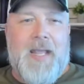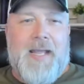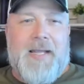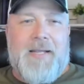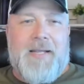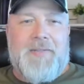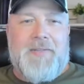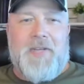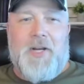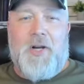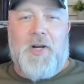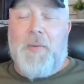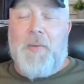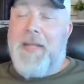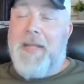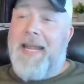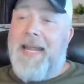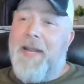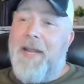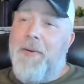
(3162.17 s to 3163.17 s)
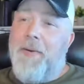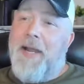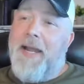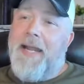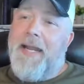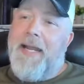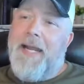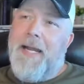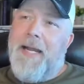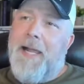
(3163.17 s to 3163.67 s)
So
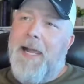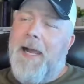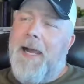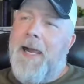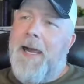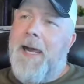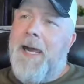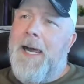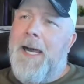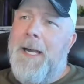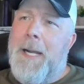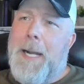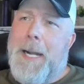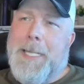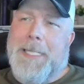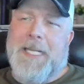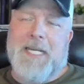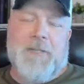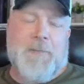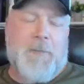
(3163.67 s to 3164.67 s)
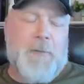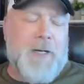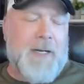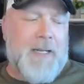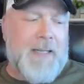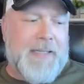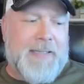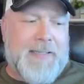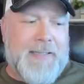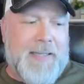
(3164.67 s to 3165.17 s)
anyway, I just wanted
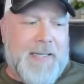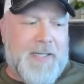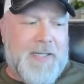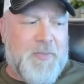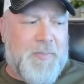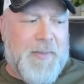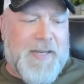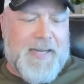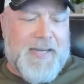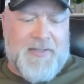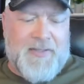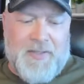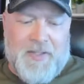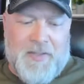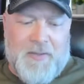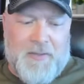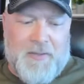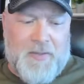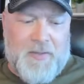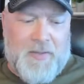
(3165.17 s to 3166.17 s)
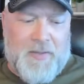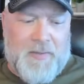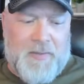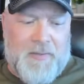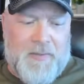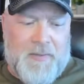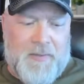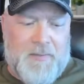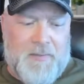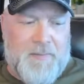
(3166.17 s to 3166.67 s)
to touch base
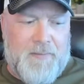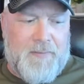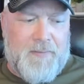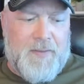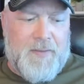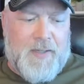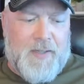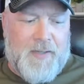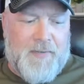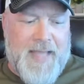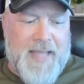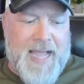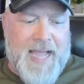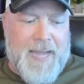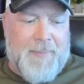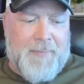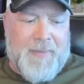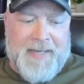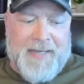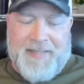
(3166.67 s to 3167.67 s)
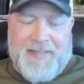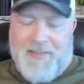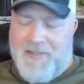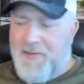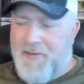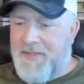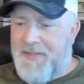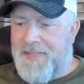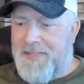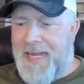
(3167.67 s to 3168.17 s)
on the happenings of
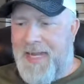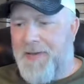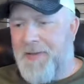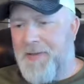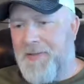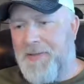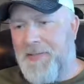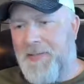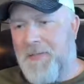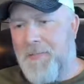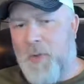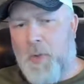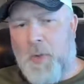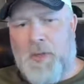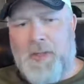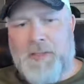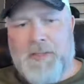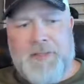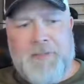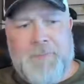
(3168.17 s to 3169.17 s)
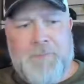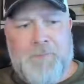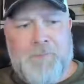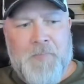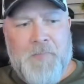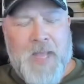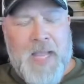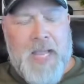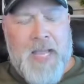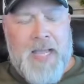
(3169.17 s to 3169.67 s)
the Sanderson boys
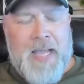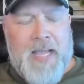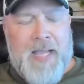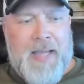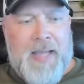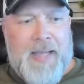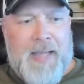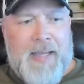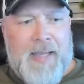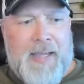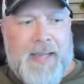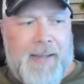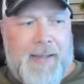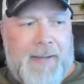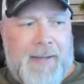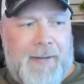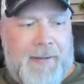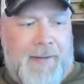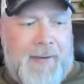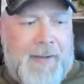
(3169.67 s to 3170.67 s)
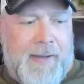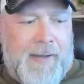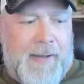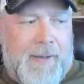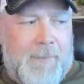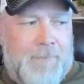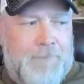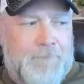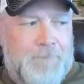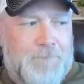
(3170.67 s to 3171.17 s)

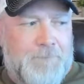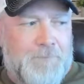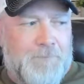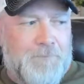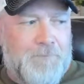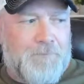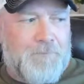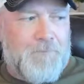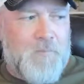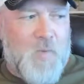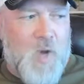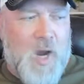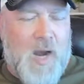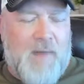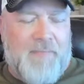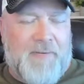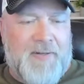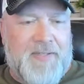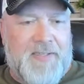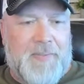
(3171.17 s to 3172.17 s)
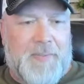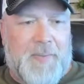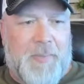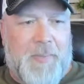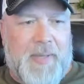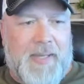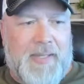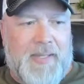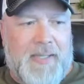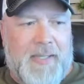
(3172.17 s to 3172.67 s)
and offer some
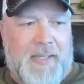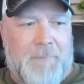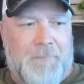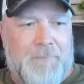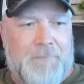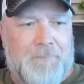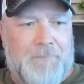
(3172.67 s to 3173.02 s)
opinion.